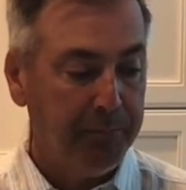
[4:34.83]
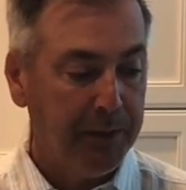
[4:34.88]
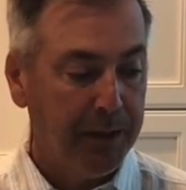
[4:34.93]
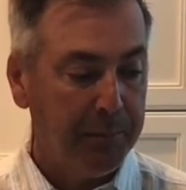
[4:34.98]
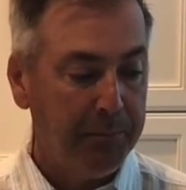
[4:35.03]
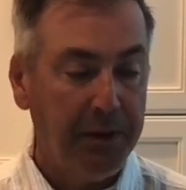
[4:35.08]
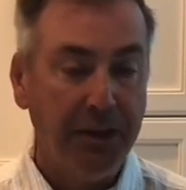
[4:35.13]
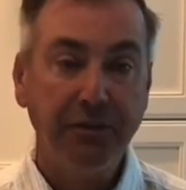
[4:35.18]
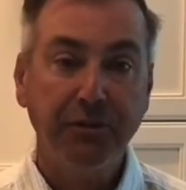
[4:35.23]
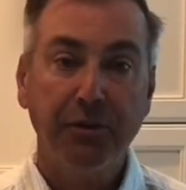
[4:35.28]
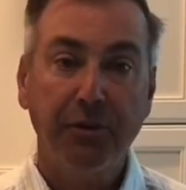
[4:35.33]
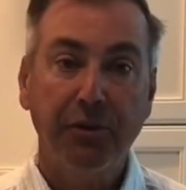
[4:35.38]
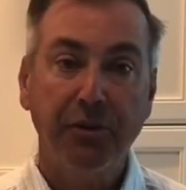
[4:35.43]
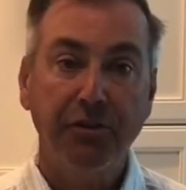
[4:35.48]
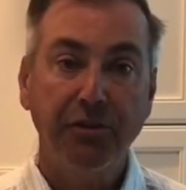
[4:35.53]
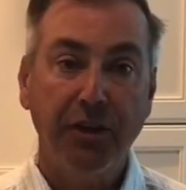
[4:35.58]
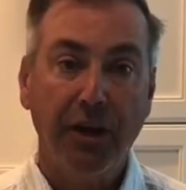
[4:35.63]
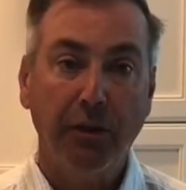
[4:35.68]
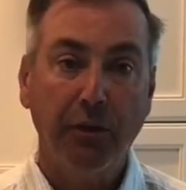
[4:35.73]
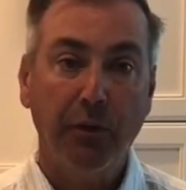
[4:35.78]
Make sure it's
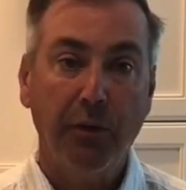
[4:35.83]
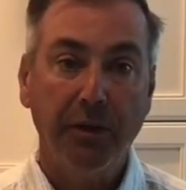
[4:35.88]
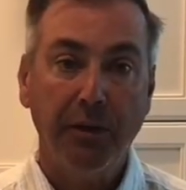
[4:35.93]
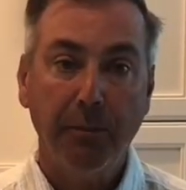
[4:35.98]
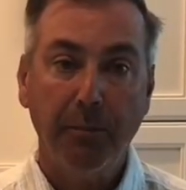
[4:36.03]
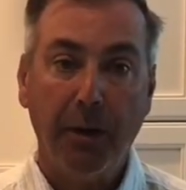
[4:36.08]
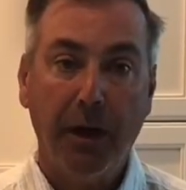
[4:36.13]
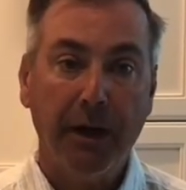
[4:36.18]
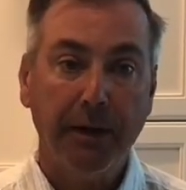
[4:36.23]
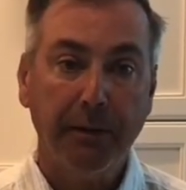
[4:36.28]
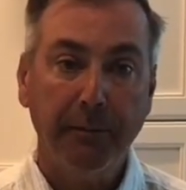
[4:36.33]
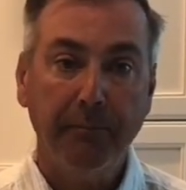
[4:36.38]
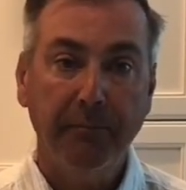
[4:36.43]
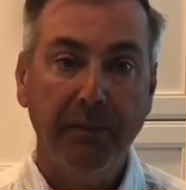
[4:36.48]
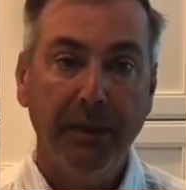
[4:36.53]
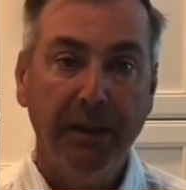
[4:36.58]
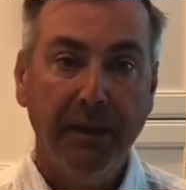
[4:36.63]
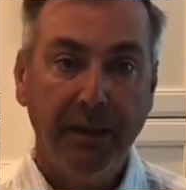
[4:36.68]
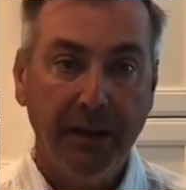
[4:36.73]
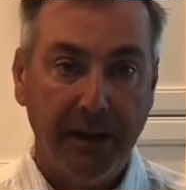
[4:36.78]
yellow on the bottom,
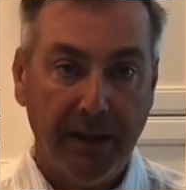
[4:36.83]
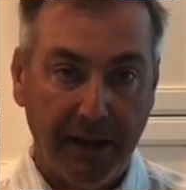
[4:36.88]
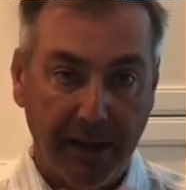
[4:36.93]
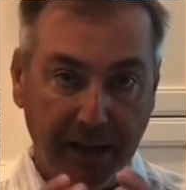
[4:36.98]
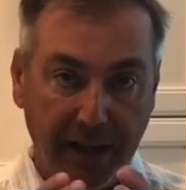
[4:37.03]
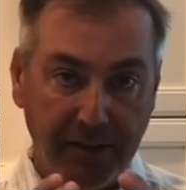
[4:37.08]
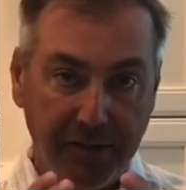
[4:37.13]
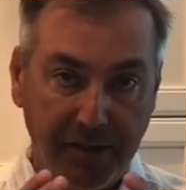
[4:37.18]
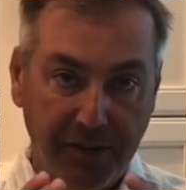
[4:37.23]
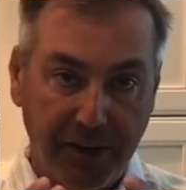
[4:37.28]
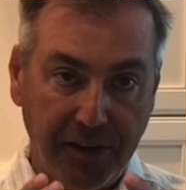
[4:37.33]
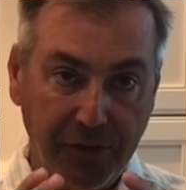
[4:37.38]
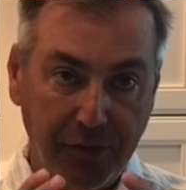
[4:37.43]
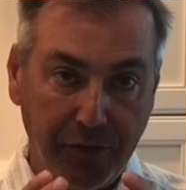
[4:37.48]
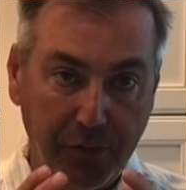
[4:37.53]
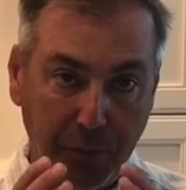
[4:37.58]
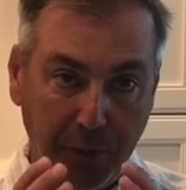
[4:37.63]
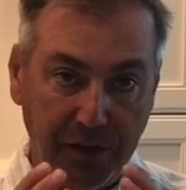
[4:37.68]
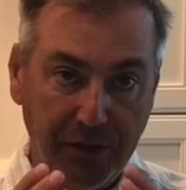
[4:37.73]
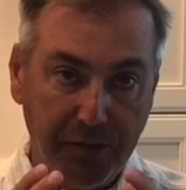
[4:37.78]
has a nice
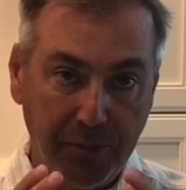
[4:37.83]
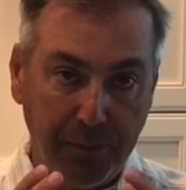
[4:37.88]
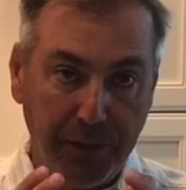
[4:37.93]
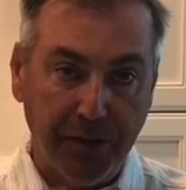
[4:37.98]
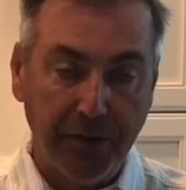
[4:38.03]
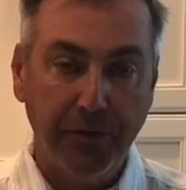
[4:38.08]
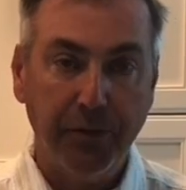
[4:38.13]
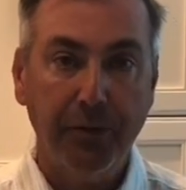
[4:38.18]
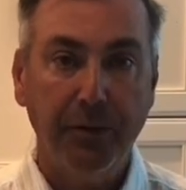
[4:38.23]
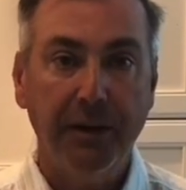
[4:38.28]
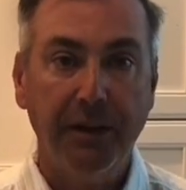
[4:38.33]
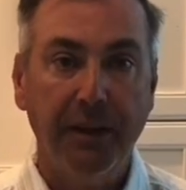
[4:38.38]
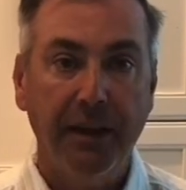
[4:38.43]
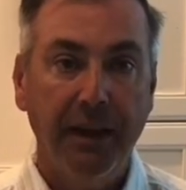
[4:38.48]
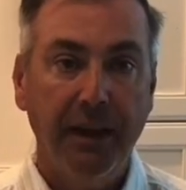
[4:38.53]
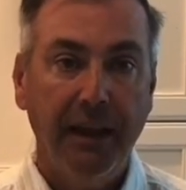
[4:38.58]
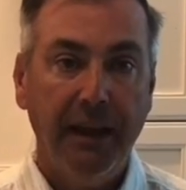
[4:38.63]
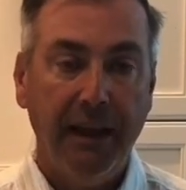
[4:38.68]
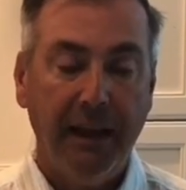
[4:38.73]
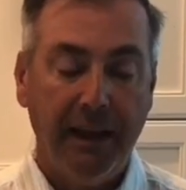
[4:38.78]
sweet smell to it,
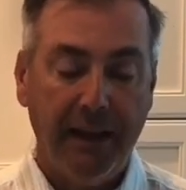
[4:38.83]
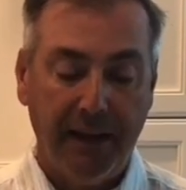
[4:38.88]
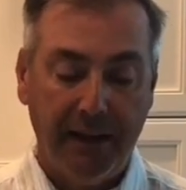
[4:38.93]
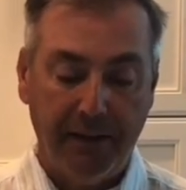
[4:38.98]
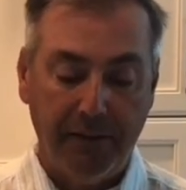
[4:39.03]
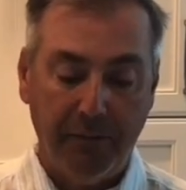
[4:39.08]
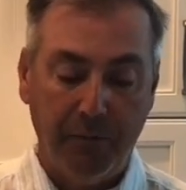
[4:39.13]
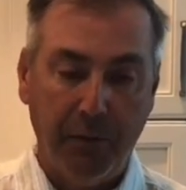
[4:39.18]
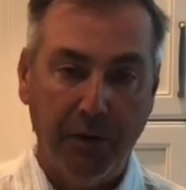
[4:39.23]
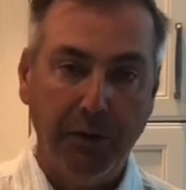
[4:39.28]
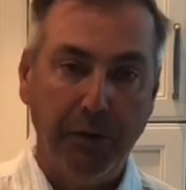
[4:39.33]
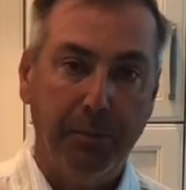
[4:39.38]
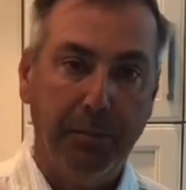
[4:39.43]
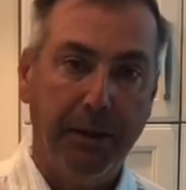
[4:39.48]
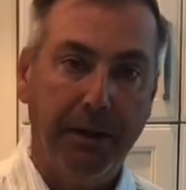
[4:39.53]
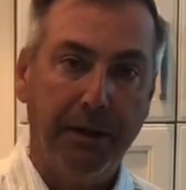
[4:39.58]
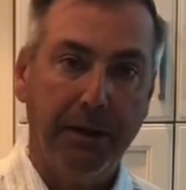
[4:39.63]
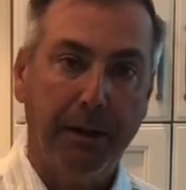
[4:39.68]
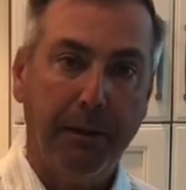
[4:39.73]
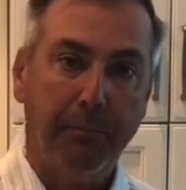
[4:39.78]
and when you
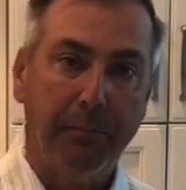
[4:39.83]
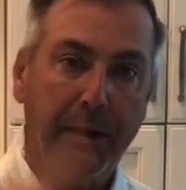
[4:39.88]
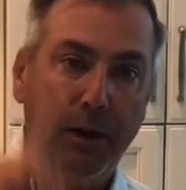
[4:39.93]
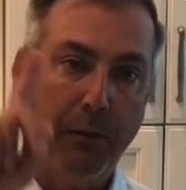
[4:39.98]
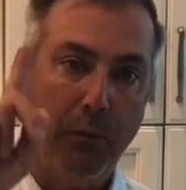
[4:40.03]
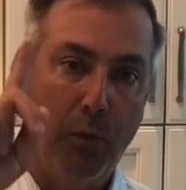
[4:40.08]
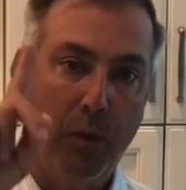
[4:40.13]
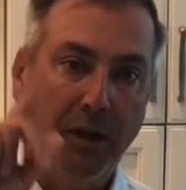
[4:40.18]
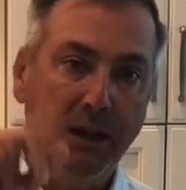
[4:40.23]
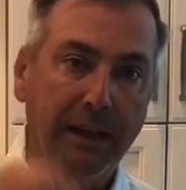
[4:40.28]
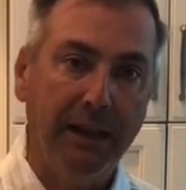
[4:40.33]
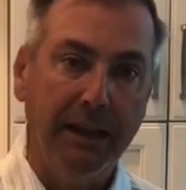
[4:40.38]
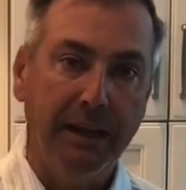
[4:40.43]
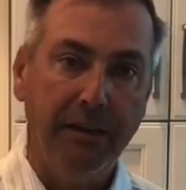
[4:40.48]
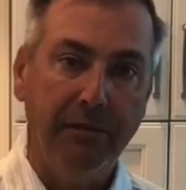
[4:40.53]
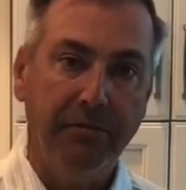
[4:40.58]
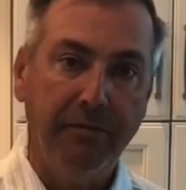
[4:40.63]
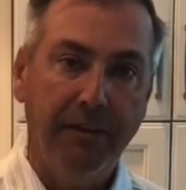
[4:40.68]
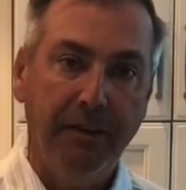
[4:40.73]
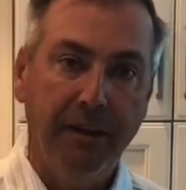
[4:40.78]
pick it up by one
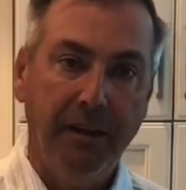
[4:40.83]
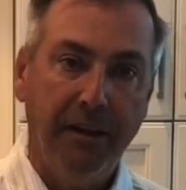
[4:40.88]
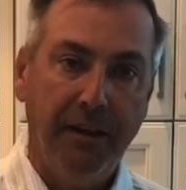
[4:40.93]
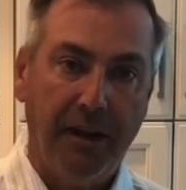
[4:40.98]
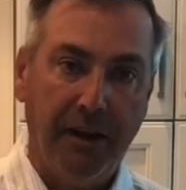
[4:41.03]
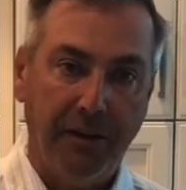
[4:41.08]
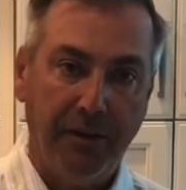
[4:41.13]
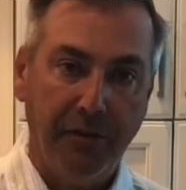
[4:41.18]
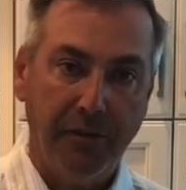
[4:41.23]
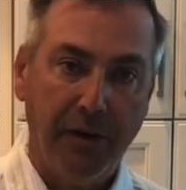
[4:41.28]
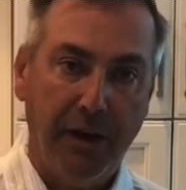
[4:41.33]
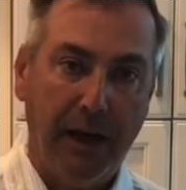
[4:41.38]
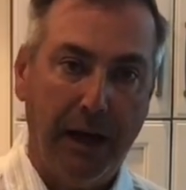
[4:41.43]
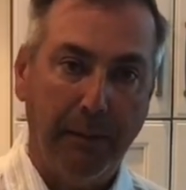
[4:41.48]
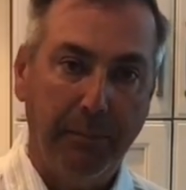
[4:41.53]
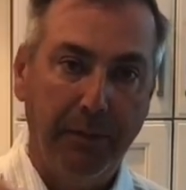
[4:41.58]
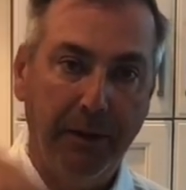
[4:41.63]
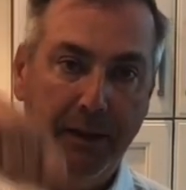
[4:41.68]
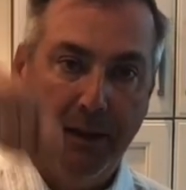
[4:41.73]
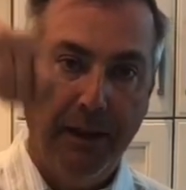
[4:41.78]
leaf on the
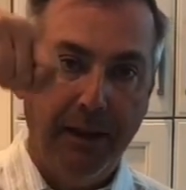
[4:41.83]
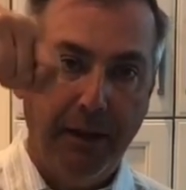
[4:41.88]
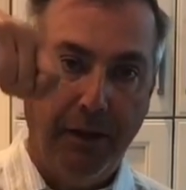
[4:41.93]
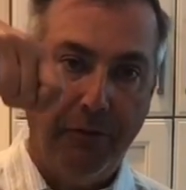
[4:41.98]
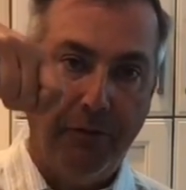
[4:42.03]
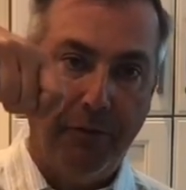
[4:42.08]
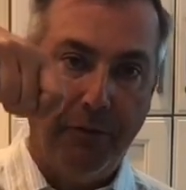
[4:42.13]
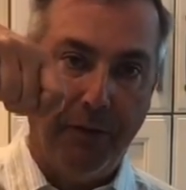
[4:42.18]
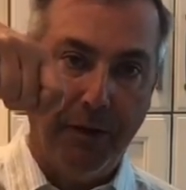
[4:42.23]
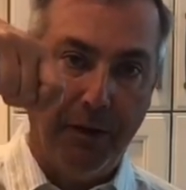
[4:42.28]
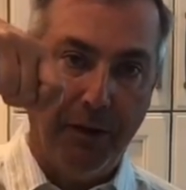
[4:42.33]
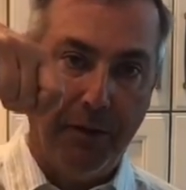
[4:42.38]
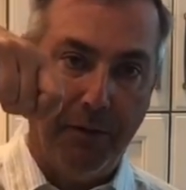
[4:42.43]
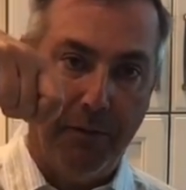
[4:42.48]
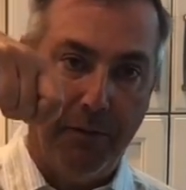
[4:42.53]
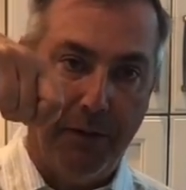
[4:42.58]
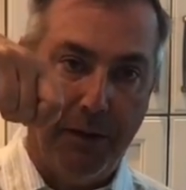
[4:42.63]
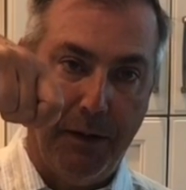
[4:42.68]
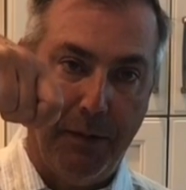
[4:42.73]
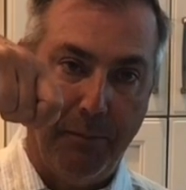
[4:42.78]
top, if the
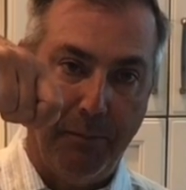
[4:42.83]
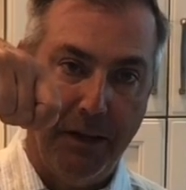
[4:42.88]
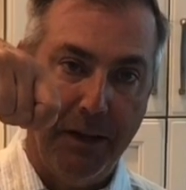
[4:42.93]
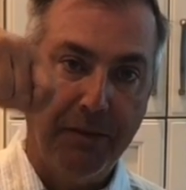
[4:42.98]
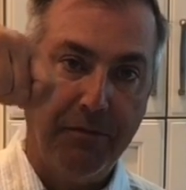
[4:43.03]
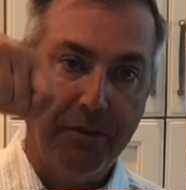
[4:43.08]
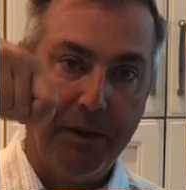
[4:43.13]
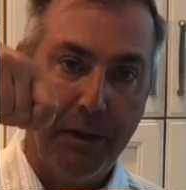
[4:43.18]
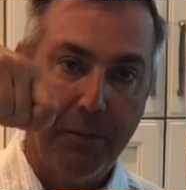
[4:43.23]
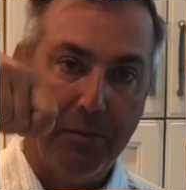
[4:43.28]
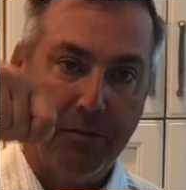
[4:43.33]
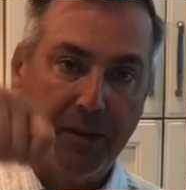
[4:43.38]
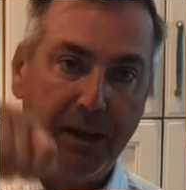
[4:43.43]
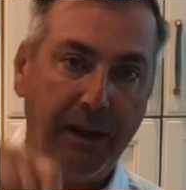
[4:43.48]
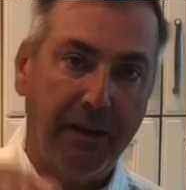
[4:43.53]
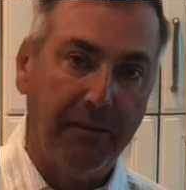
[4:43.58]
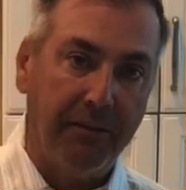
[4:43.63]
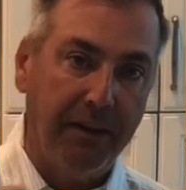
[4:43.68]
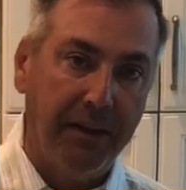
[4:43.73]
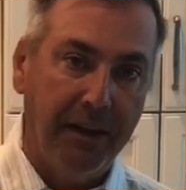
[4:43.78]
leaf comes
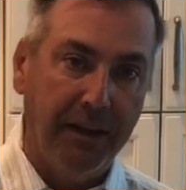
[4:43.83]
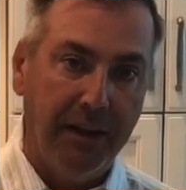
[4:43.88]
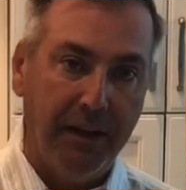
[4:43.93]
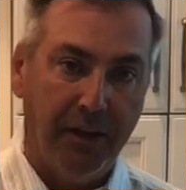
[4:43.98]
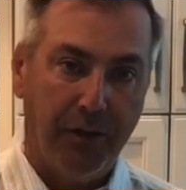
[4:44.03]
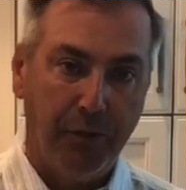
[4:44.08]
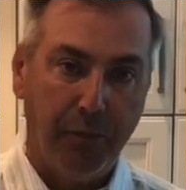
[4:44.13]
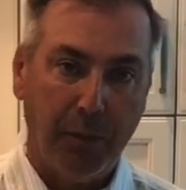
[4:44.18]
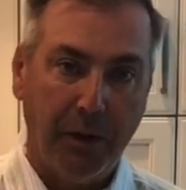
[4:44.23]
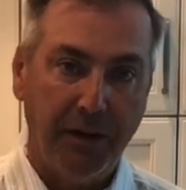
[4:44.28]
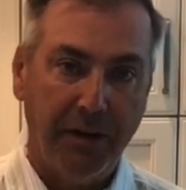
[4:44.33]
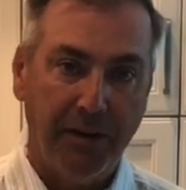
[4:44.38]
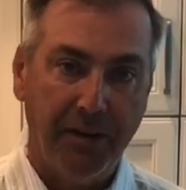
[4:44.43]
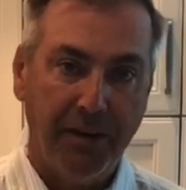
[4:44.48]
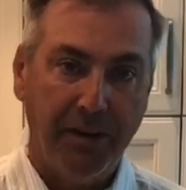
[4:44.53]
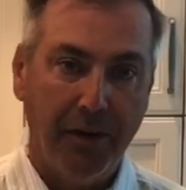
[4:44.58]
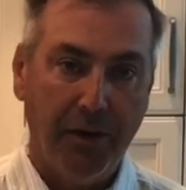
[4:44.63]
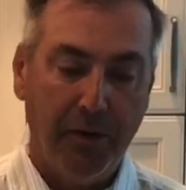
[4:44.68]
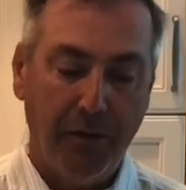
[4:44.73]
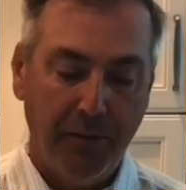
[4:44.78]
out, it's ready to
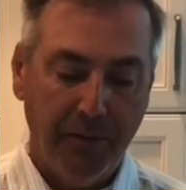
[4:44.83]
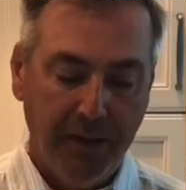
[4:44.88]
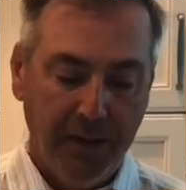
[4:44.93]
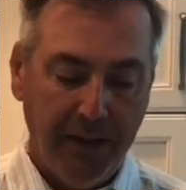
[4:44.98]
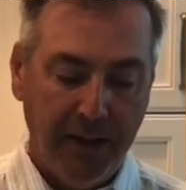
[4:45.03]
go.